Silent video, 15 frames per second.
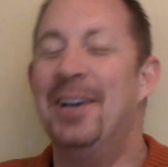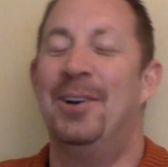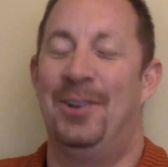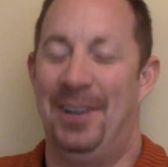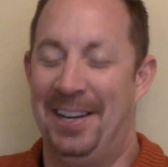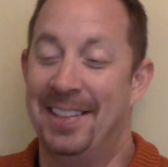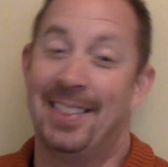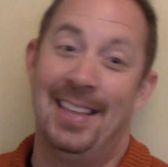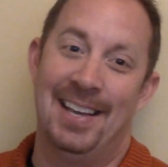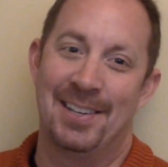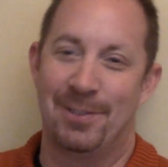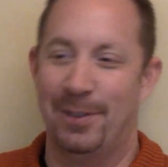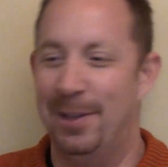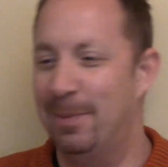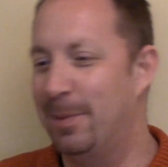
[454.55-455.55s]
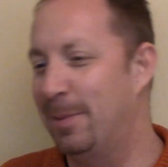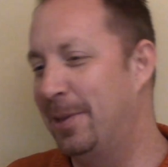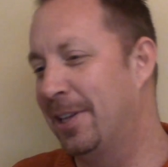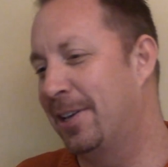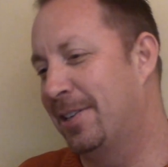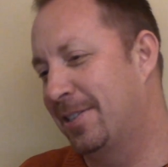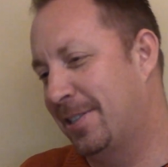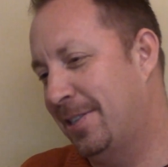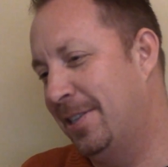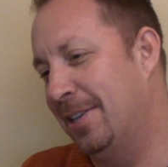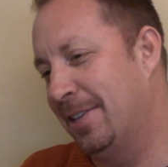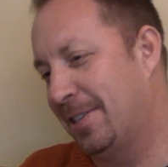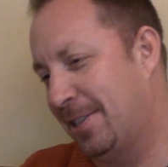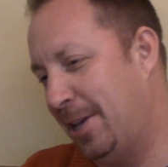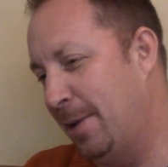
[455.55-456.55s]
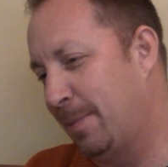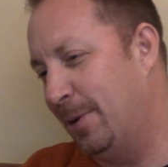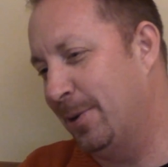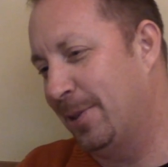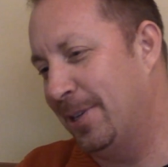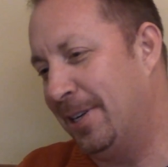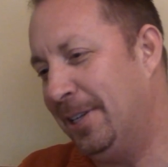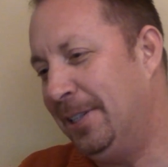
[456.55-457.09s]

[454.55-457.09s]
Right, thanks for letting me be the scapegoat there.